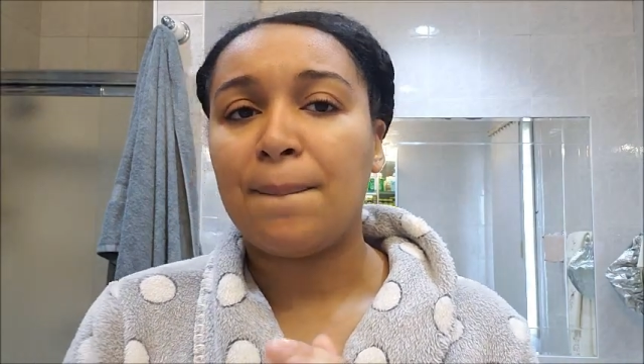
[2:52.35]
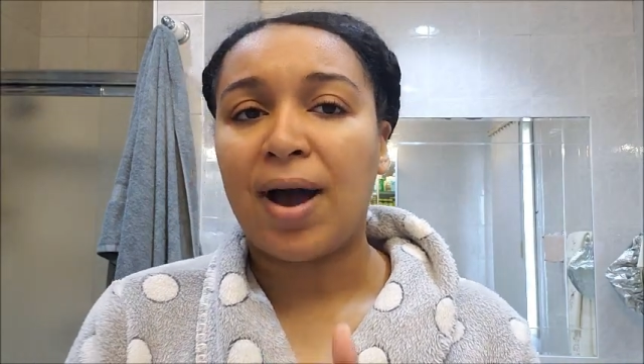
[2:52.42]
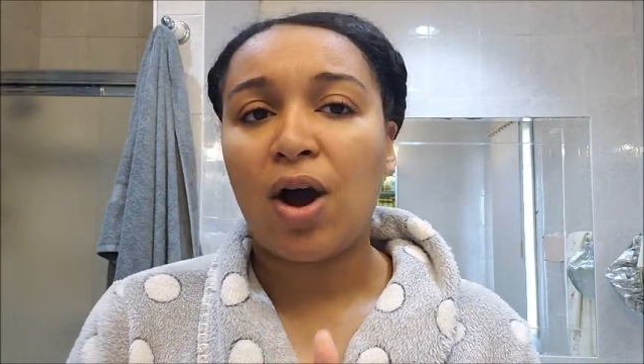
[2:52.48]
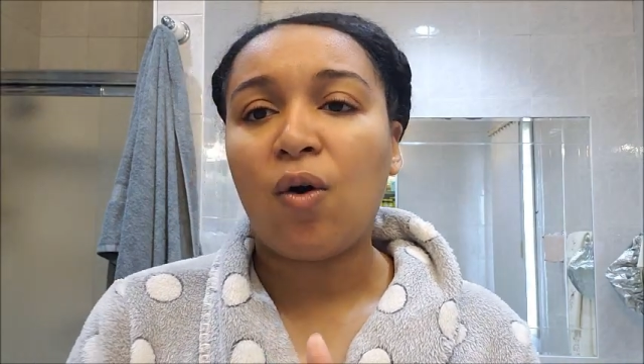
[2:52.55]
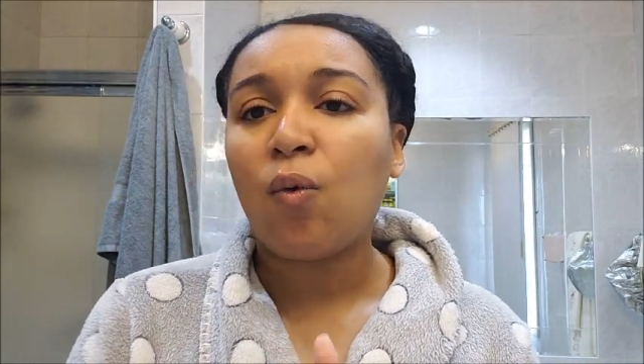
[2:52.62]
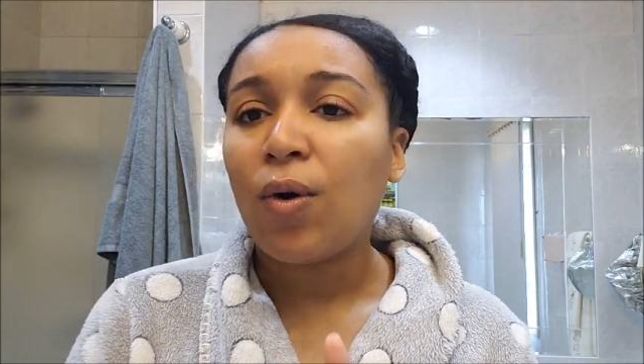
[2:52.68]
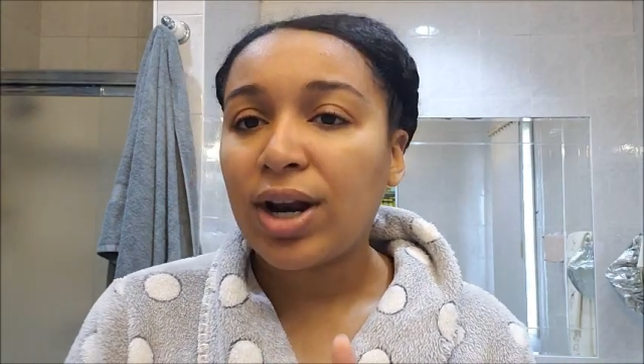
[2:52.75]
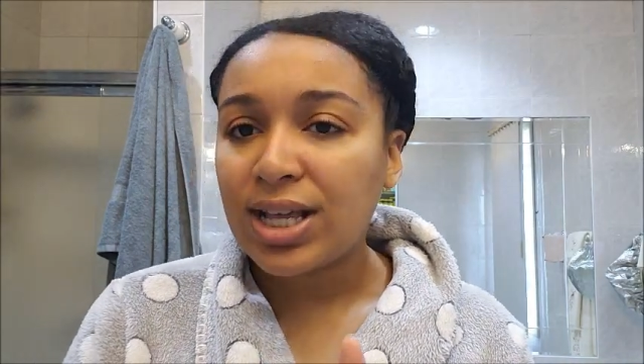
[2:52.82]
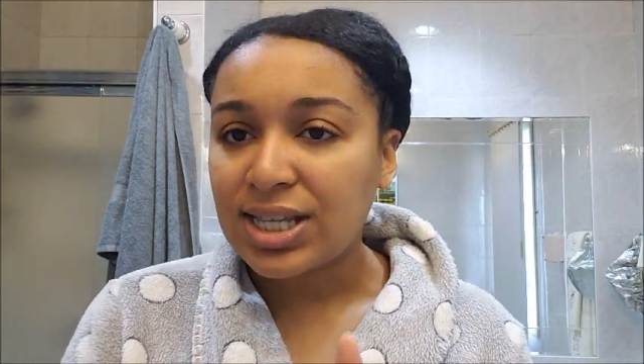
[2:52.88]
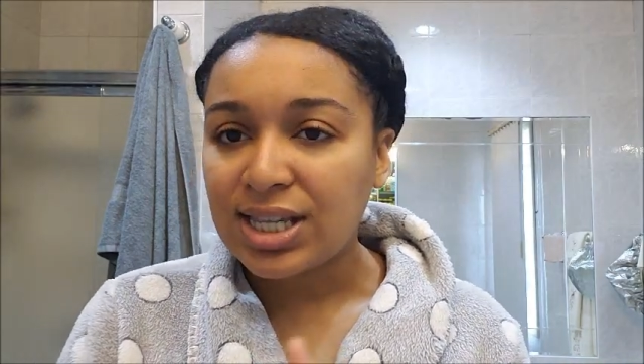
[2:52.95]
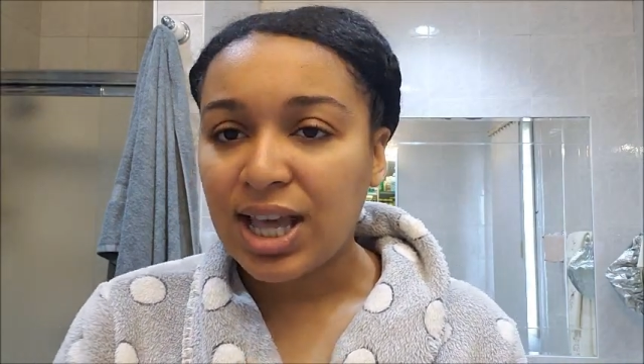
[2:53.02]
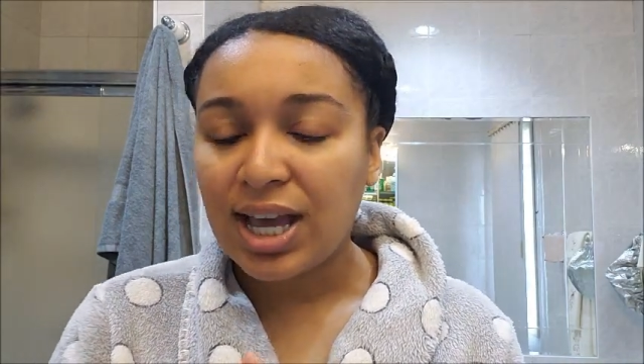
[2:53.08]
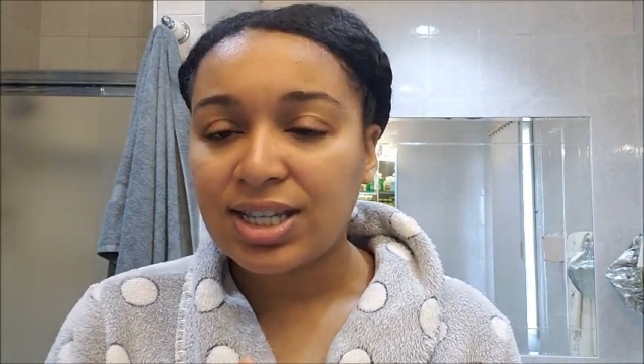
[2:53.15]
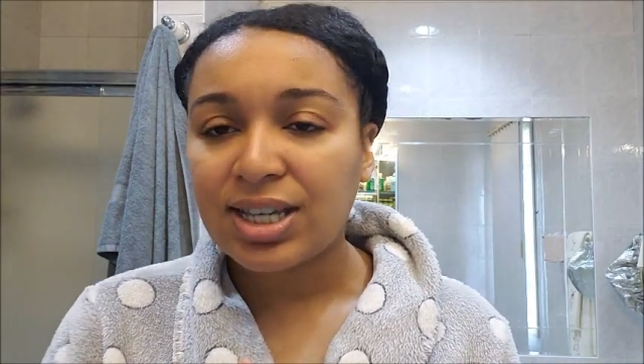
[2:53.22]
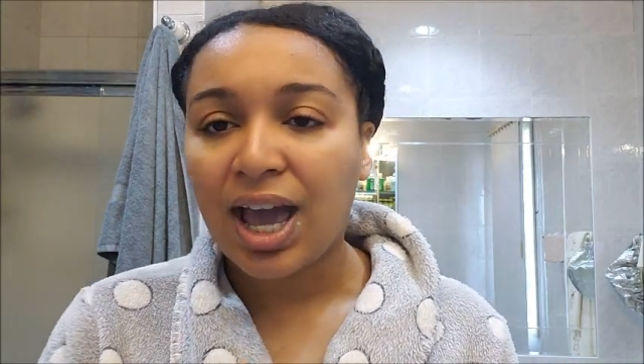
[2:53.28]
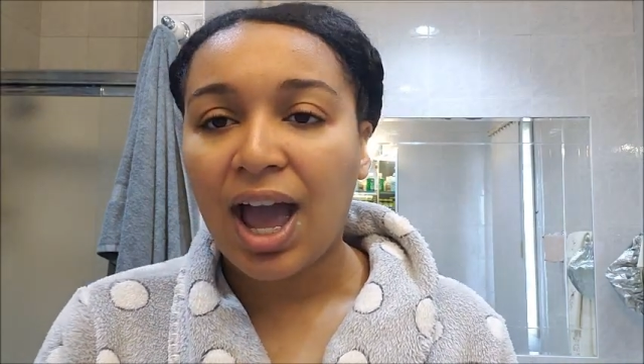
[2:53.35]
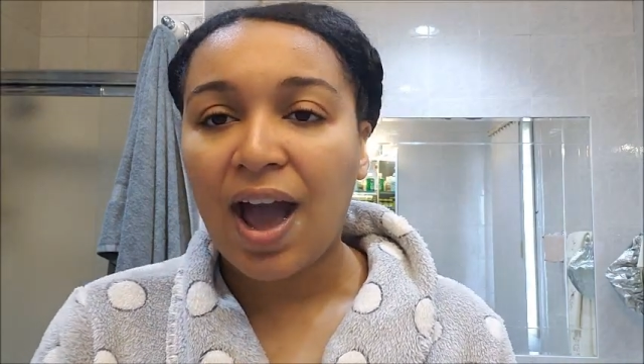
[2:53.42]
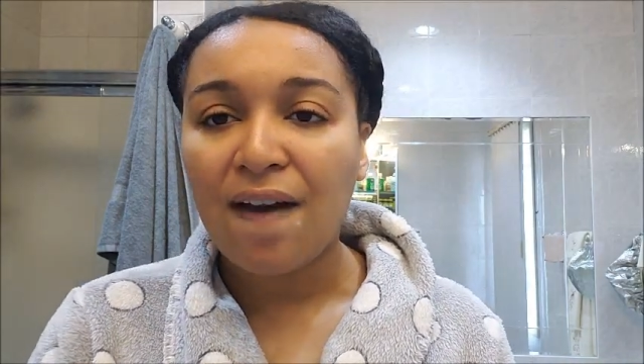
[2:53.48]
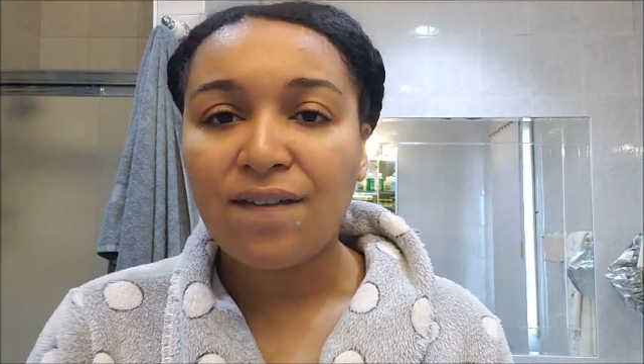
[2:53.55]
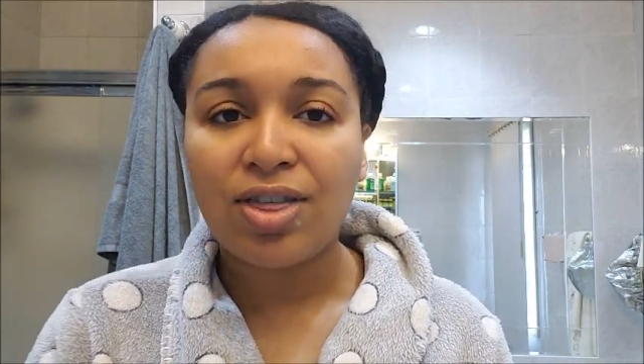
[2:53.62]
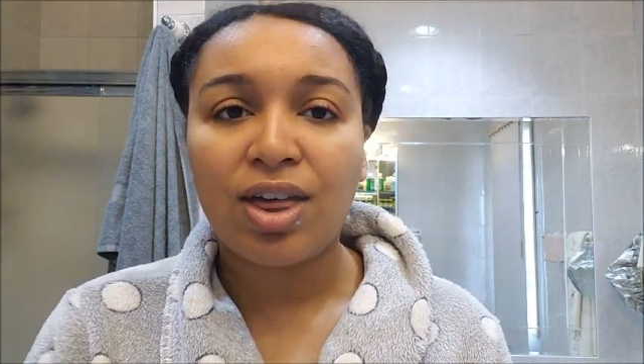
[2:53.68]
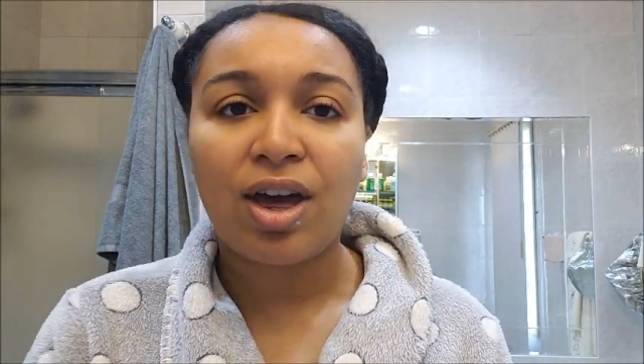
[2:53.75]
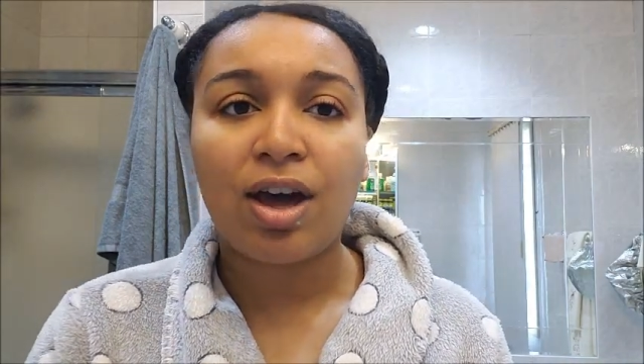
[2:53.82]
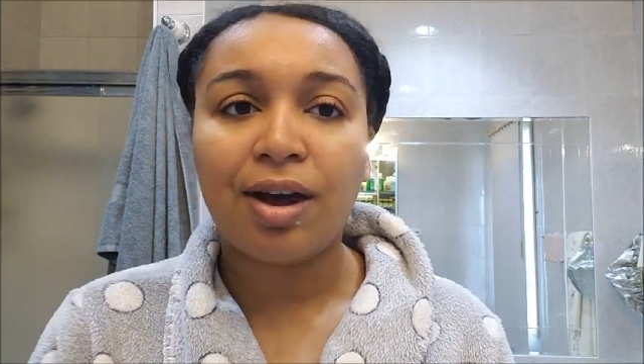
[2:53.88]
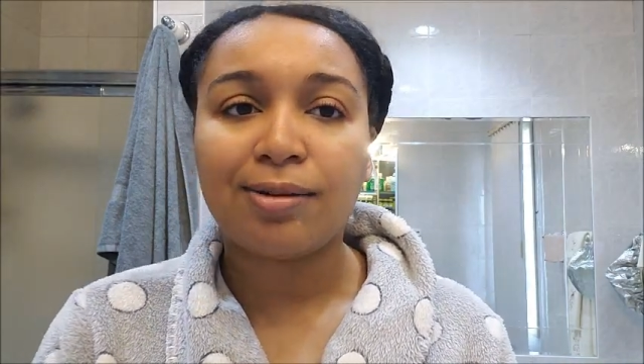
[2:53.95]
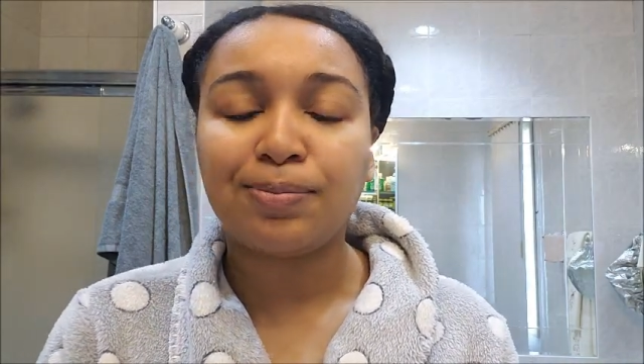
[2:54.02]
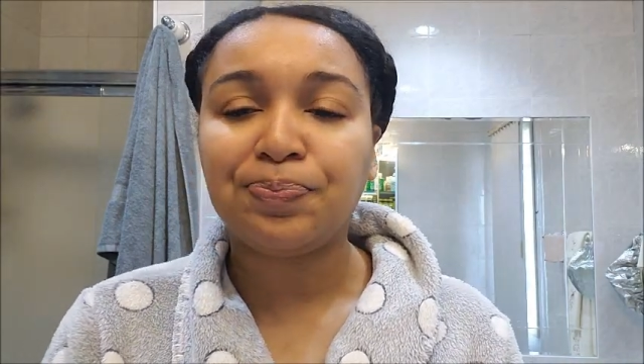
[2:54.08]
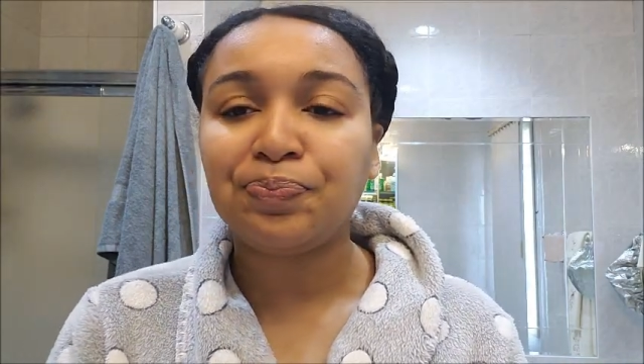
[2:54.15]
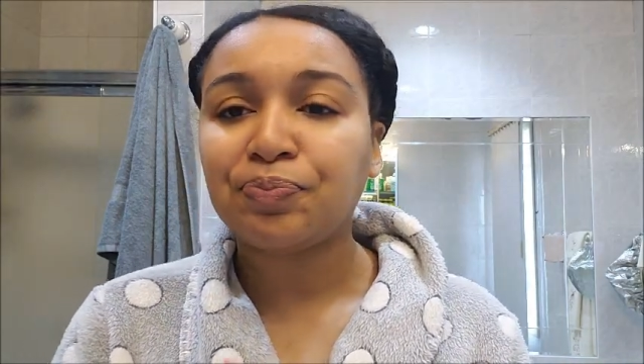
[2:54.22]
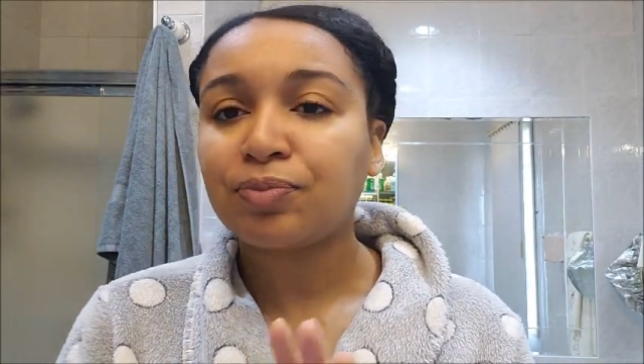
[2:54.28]
about what it's like to have
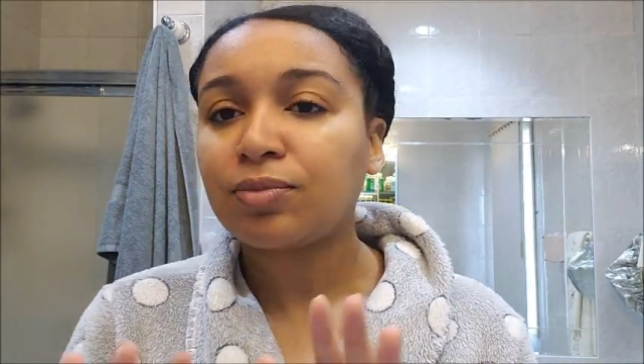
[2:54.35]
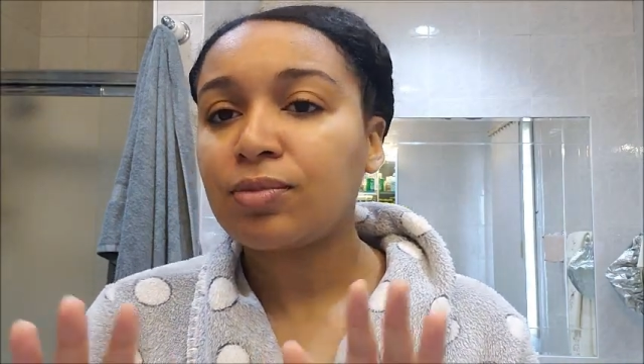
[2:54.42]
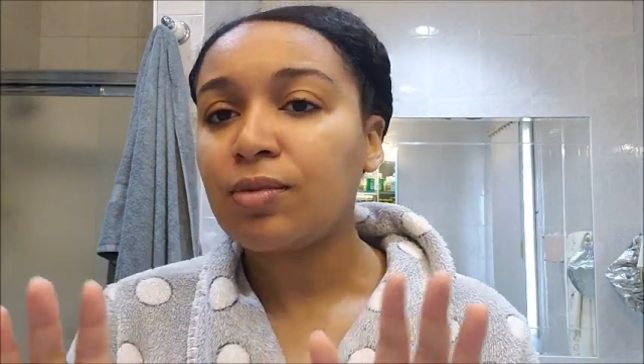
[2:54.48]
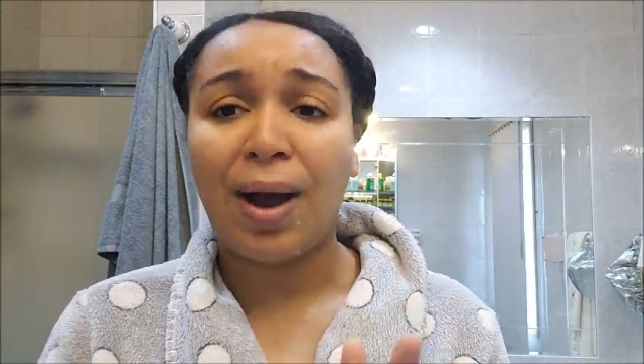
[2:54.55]
them,